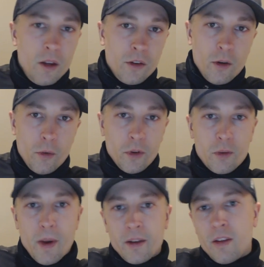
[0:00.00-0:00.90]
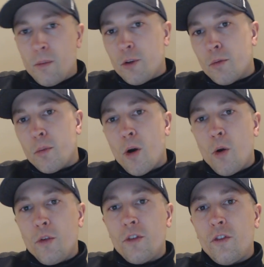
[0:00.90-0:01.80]
So don't expect him to
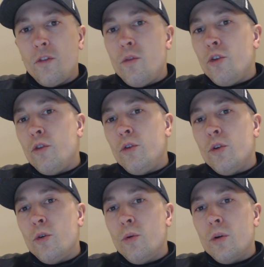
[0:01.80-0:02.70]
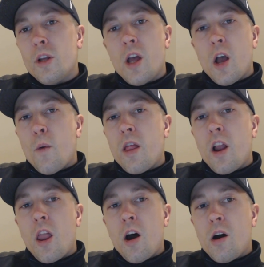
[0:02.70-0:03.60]
propose to you with
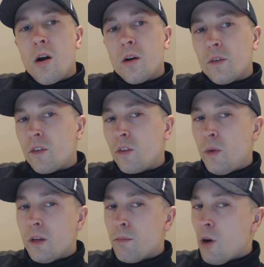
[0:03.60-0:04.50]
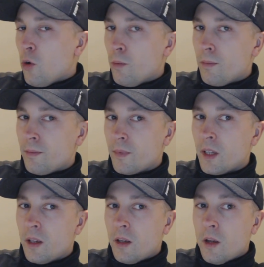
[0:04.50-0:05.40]
a long, sweet poem,
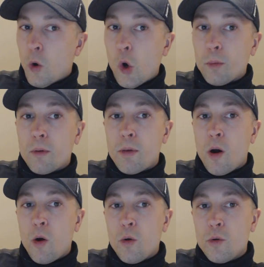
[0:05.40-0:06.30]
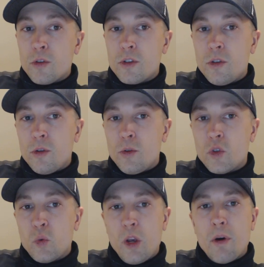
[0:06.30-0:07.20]
or propose to
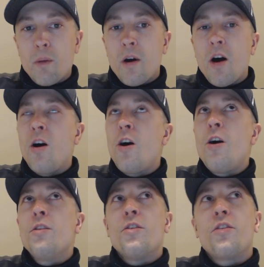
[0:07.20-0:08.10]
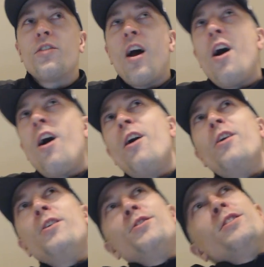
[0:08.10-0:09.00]
sweep up all the
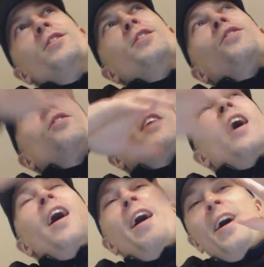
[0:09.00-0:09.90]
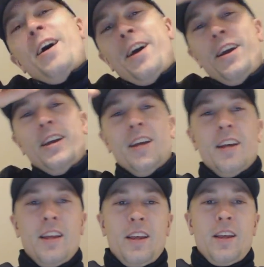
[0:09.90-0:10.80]
stars in the sky
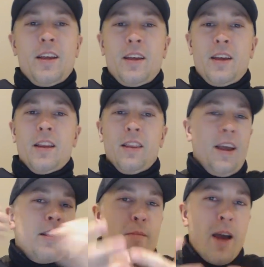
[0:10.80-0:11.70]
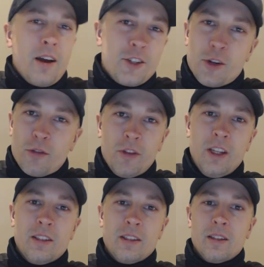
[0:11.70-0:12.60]
and lay them at your
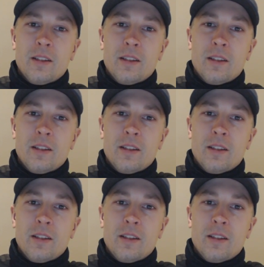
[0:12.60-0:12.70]
feet.